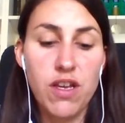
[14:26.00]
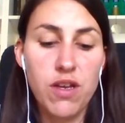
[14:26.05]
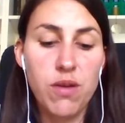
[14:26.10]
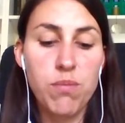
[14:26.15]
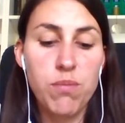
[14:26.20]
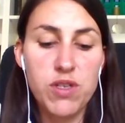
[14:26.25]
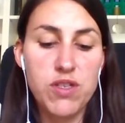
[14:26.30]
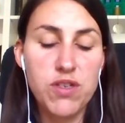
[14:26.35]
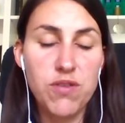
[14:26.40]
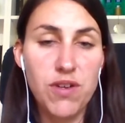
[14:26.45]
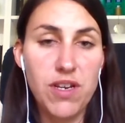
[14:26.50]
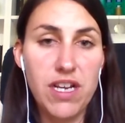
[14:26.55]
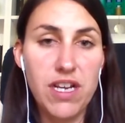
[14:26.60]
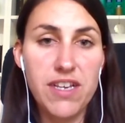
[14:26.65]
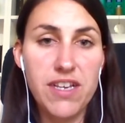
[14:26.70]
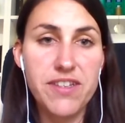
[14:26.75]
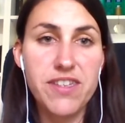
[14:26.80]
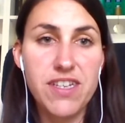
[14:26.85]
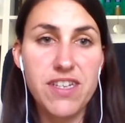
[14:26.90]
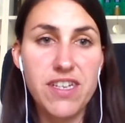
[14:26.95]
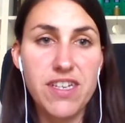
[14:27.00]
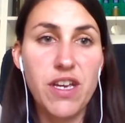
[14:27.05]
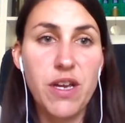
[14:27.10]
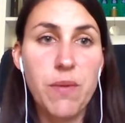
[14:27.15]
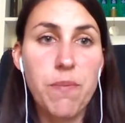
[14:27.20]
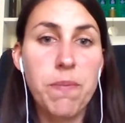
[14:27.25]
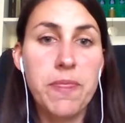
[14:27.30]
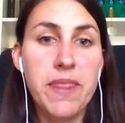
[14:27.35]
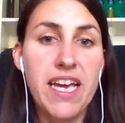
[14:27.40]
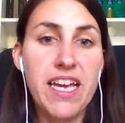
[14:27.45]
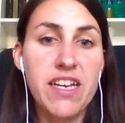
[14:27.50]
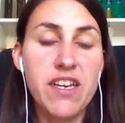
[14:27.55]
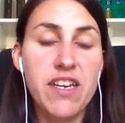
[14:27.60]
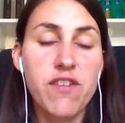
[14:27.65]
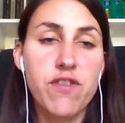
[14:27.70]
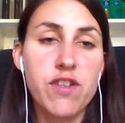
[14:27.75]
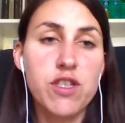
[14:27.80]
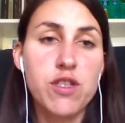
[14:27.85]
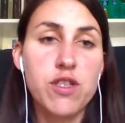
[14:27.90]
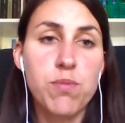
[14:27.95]
materiality. And
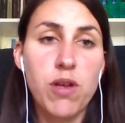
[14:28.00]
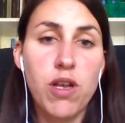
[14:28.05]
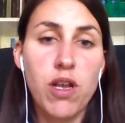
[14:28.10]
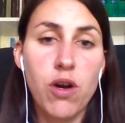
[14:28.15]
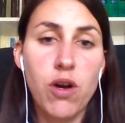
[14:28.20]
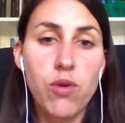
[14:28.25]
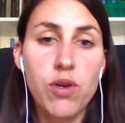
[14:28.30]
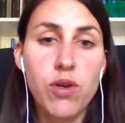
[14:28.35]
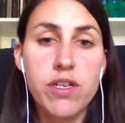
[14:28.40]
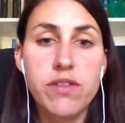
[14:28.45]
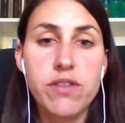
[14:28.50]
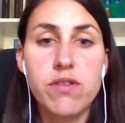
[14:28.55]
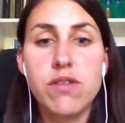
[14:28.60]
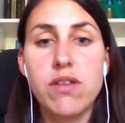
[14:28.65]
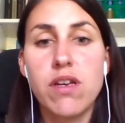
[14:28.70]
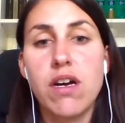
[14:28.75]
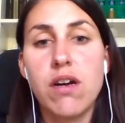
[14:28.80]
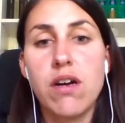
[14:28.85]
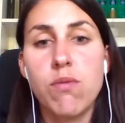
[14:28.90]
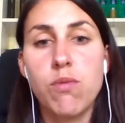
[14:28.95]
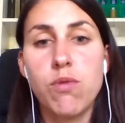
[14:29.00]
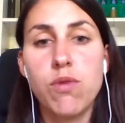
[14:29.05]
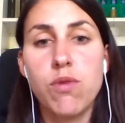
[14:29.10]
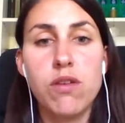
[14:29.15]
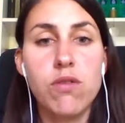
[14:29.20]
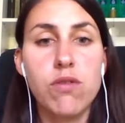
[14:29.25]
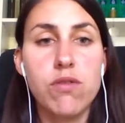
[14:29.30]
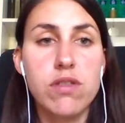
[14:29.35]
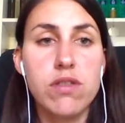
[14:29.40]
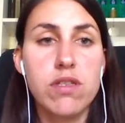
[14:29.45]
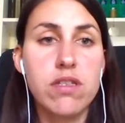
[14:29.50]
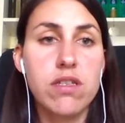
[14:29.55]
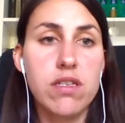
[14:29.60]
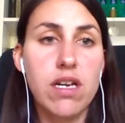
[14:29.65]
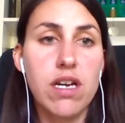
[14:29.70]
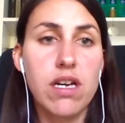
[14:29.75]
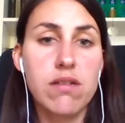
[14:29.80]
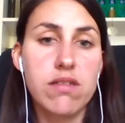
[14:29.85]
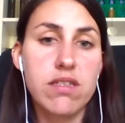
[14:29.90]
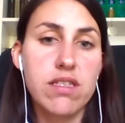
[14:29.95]
if it's below it, we could
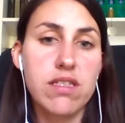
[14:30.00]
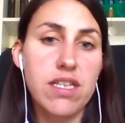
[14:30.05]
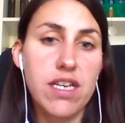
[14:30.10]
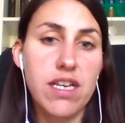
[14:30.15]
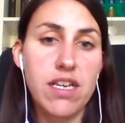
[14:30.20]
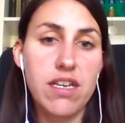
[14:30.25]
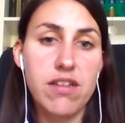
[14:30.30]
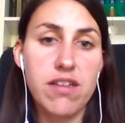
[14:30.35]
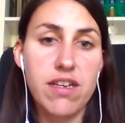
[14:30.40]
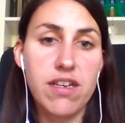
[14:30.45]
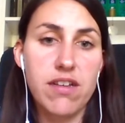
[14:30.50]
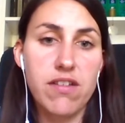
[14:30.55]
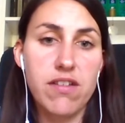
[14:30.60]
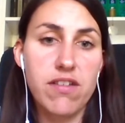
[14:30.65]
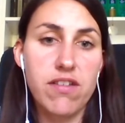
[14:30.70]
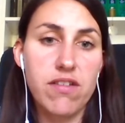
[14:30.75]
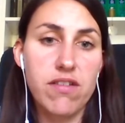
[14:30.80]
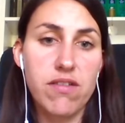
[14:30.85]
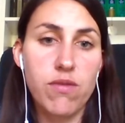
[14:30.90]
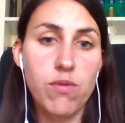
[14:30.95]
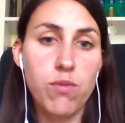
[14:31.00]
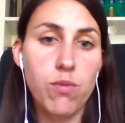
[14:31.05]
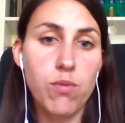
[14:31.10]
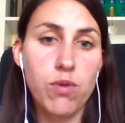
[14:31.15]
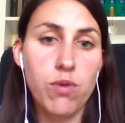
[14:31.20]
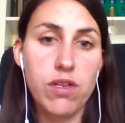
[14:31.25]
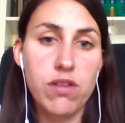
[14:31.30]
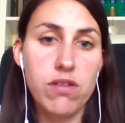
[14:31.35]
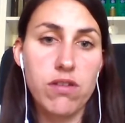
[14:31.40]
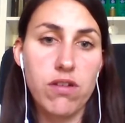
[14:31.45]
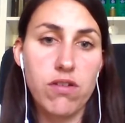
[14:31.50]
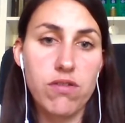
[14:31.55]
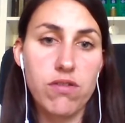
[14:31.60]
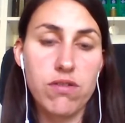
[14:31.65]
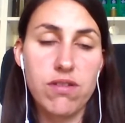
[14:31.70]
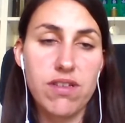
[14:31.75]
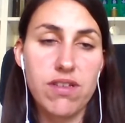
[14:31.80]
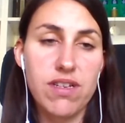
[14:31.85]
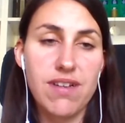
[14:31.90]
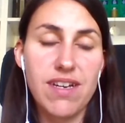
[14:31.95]
say that we
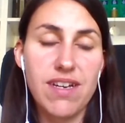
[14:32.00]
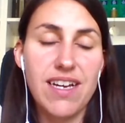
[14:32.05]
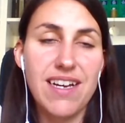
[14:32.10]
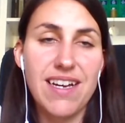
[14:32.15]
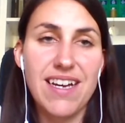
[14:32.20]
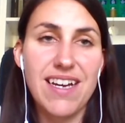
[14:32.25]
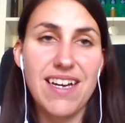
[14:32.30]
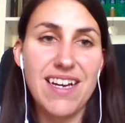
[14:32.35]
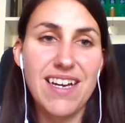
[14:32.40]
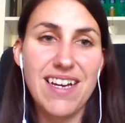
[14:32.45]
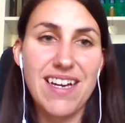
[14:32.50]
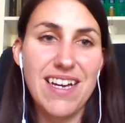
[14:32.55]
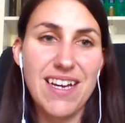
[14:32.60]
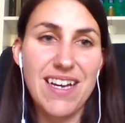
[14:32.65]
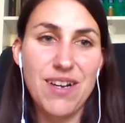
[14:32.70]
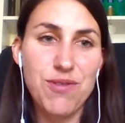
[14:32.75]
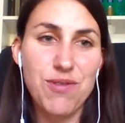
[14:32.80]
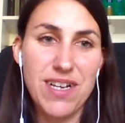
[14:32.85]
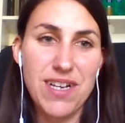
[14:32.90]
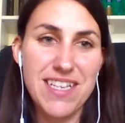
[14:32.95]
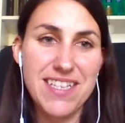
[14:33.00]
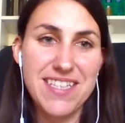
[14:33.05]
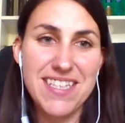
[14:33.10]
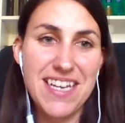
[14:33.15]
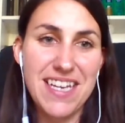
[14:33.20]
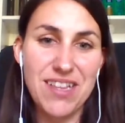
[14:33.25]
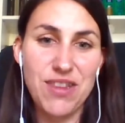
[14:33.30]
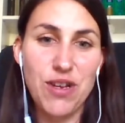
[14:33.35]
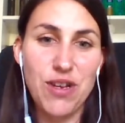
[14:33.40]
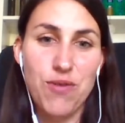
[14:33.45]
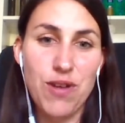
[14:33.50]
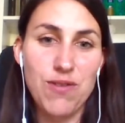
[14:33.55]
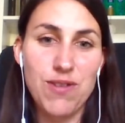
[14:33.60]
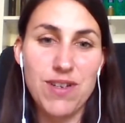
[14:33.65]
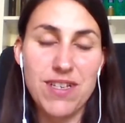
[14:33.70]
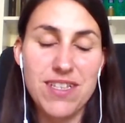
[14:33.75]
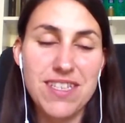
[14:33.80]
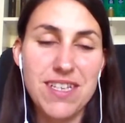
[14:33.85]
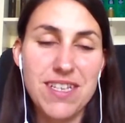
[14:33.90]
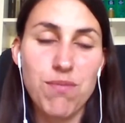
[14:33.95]
don't, I really say it now
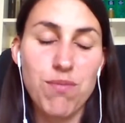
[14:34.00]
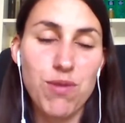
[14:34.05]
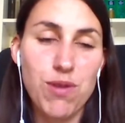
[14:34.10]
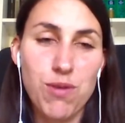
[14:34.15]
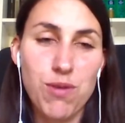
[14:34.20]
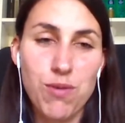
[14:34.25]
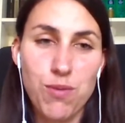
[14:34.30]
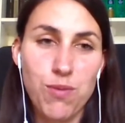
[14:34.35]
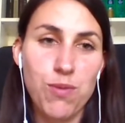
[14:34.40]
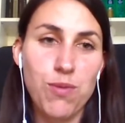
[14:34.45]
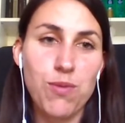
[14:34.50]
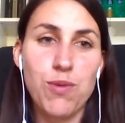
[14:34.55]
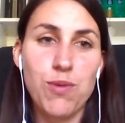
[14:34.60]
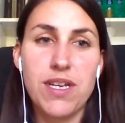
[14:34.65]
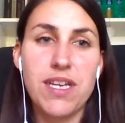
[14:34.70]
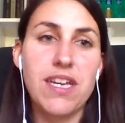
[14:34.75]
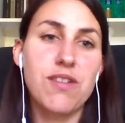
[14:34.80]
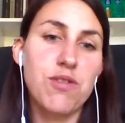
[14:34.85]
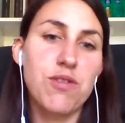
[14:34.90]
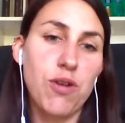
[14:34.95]
very simply, we can